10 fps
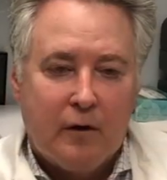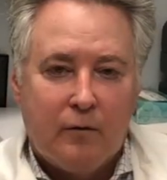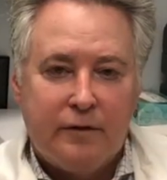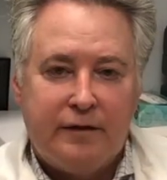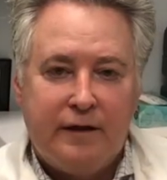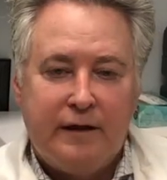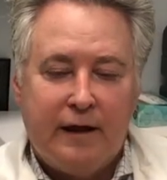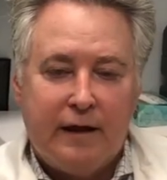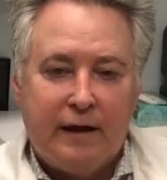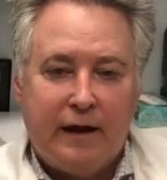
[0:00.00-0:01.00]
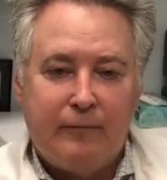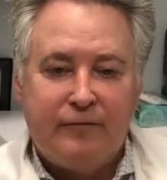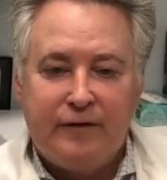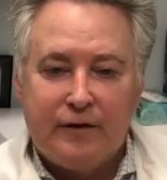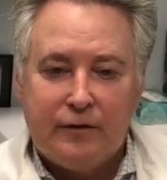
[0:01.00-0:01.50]
With the
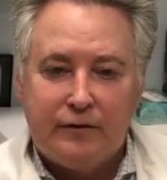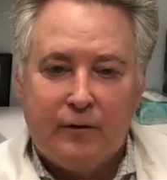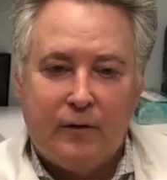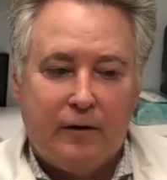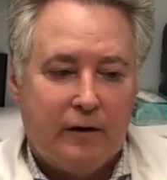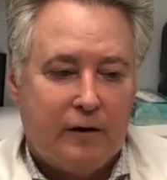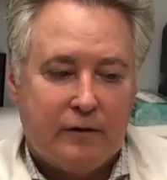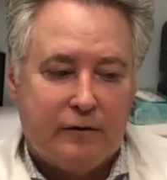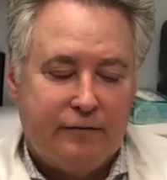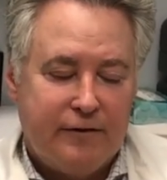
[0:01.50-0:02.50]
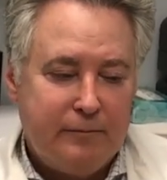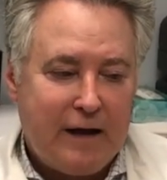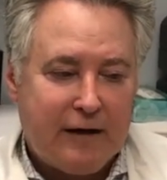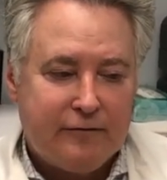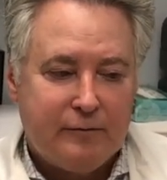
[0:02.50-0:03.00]
emField, the
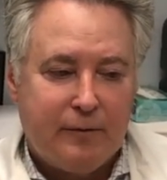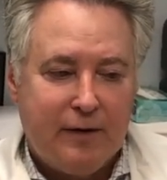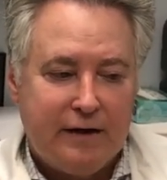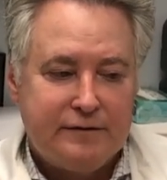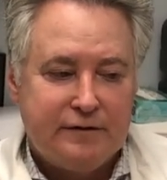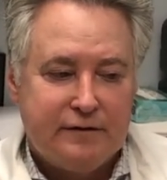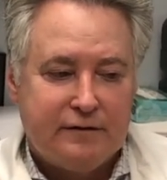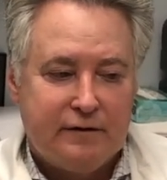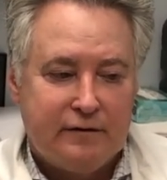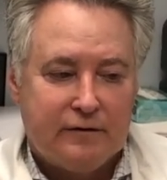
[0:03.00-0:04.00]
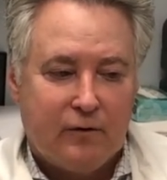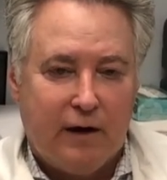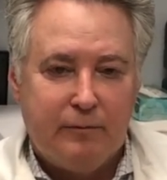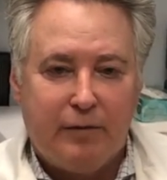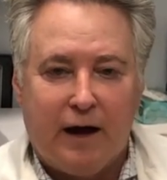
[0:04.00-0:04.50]
feedback from the patients is
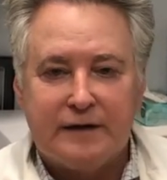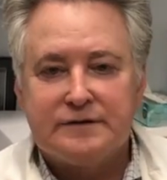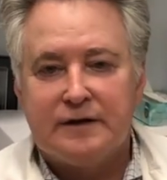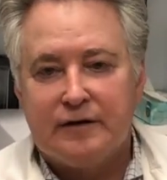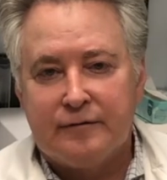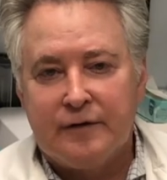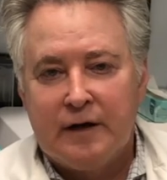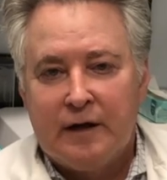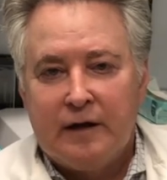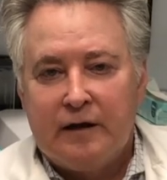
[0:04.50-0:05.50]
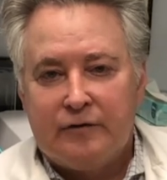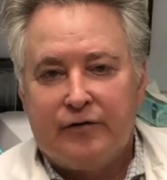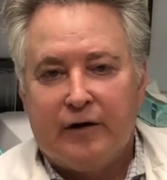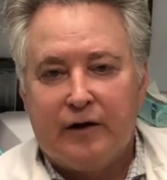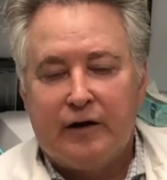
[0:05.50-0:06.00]
quite positive. It's
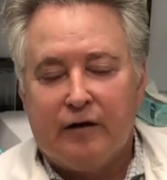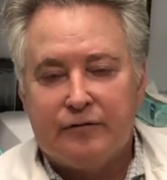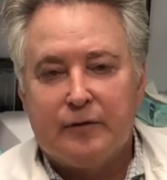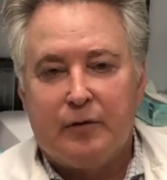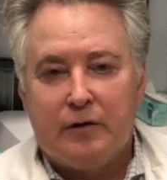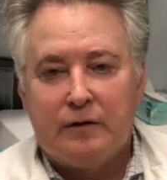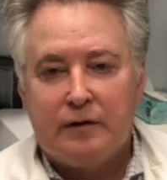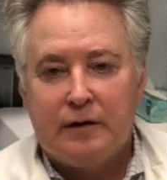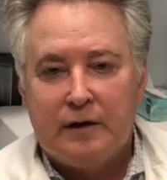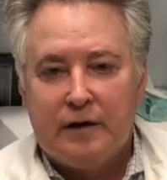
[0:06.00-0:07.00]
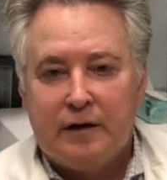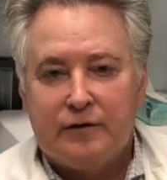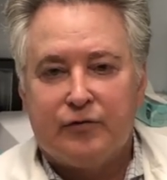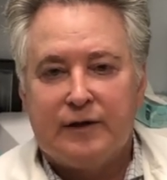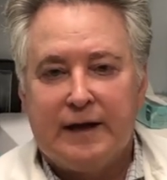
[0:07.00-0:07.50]
very comfortable,
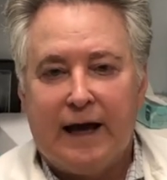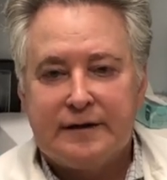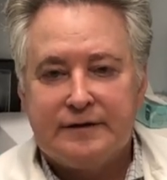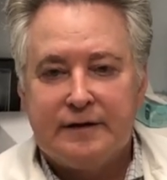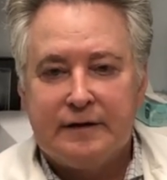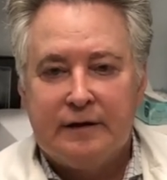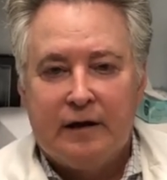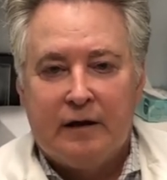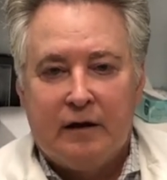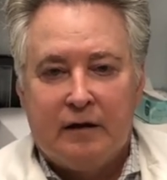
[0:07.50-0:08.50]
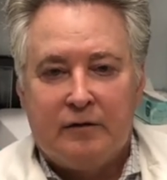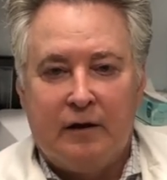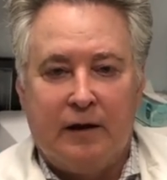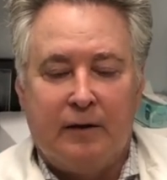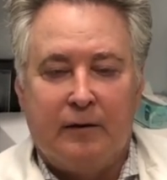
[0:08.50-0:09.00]
it's relaxing.
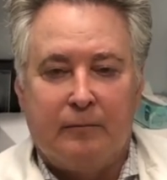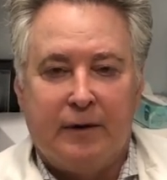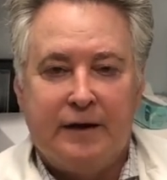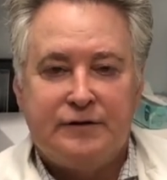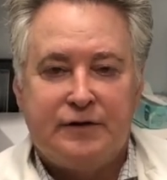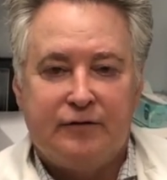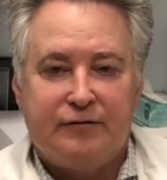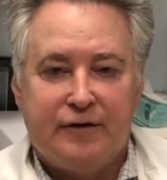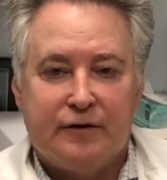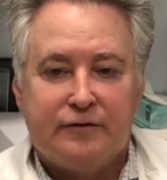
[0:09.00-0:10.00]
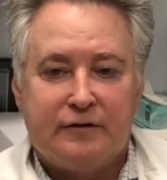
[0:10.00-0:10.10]
The patient feels